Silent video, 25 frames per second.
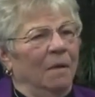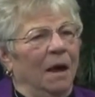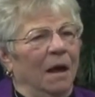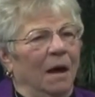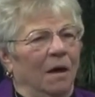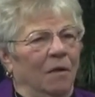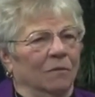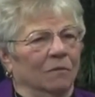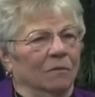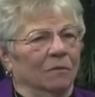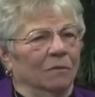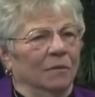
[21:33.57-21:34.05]

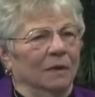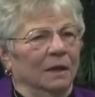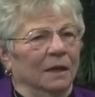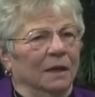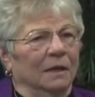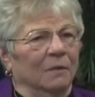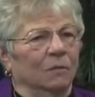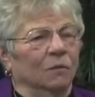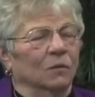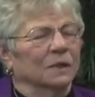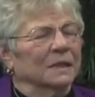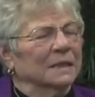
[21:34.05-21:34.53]
out
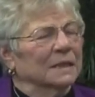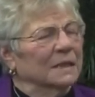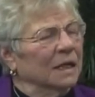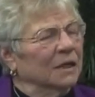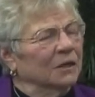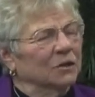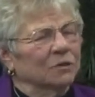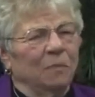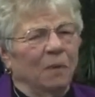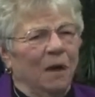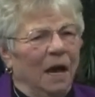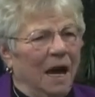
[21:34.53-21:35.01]
with
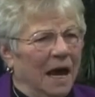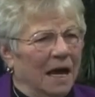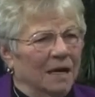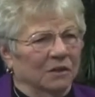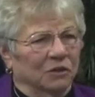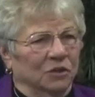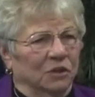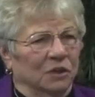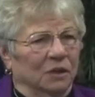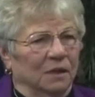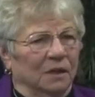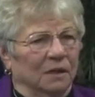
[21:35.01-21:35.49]
such
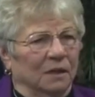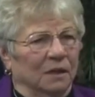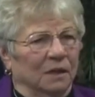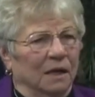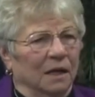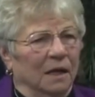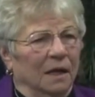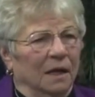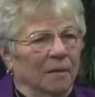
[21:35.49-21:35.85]
passion